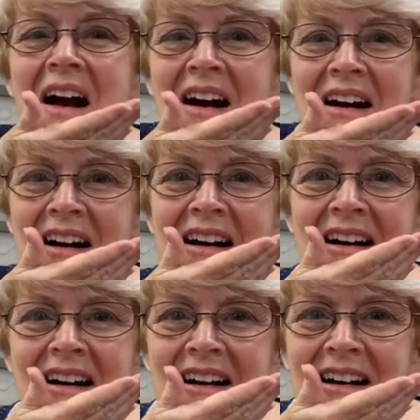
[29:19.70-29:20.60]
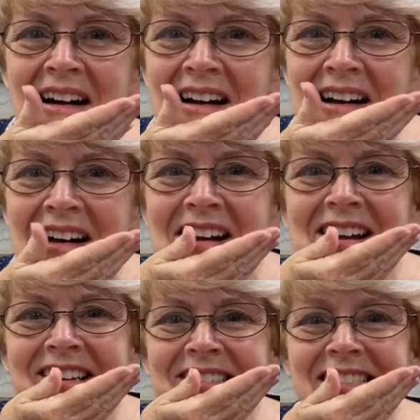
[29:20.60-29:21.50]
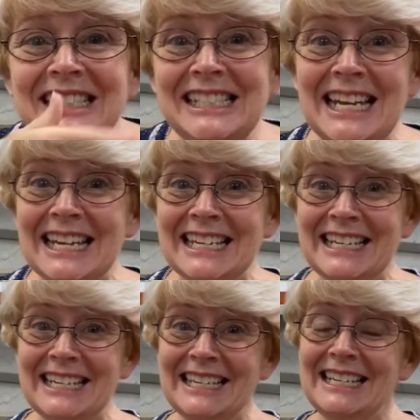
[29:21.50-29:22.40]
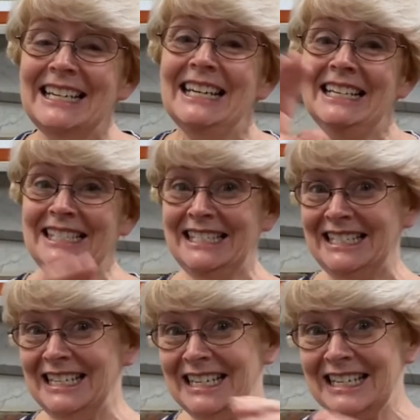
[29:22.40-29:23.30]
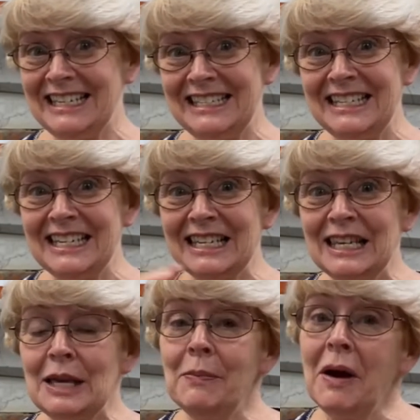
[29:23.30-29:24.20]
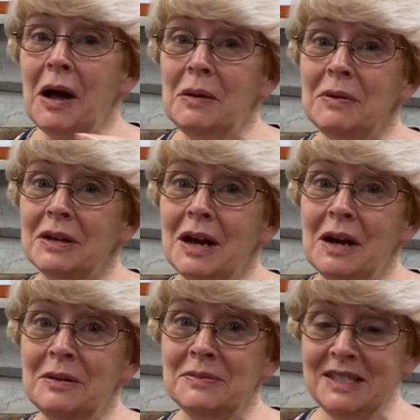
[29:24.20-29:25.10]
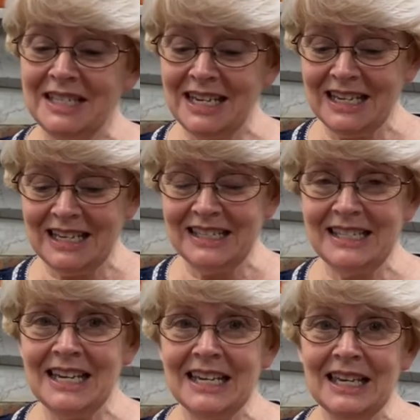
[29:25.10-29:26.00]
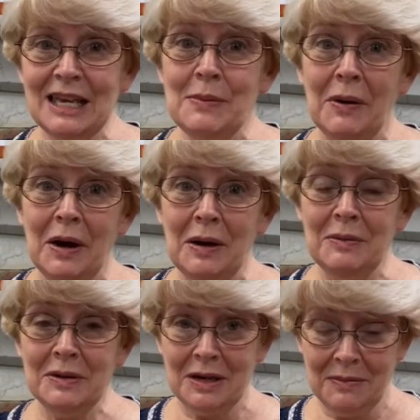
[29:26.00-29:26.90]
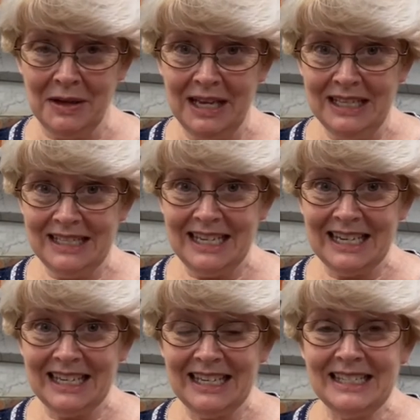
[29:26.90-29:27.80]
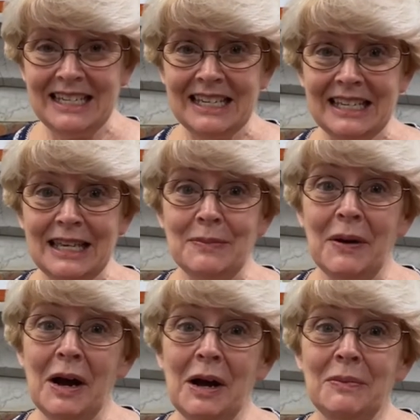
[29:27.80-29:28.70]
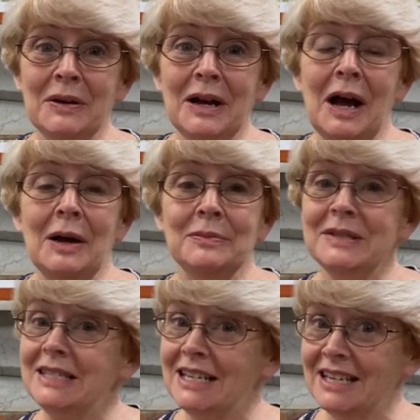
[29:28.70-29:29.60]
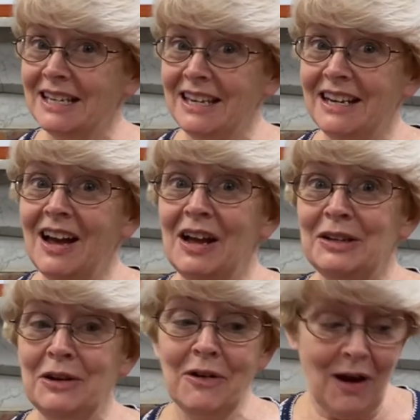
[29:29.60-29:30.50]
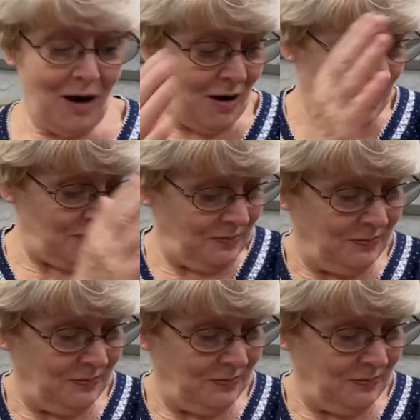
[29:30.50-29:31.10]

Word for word: Unstick. Sticky, sticky bubble gum, sticky, sticky bubble gum, sticky, sticky bubble gum, stick it on your arm.